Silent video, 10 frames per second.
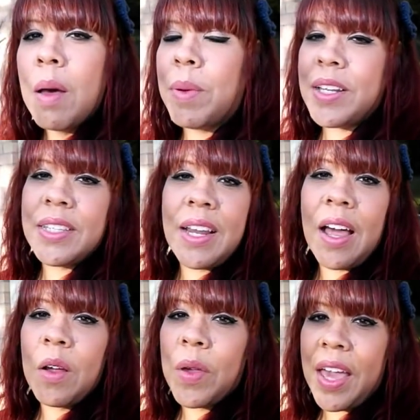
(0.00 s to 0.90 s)
but it's
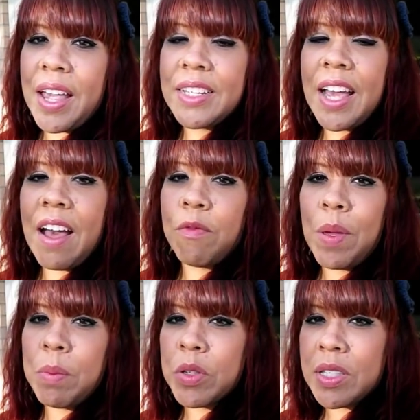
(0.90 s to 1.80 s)
not okay to have
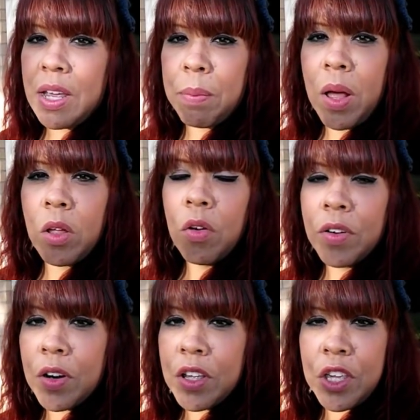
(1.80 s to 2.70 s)
people step all
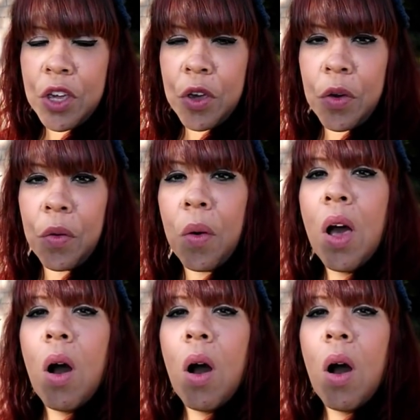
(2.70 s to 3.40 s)
over you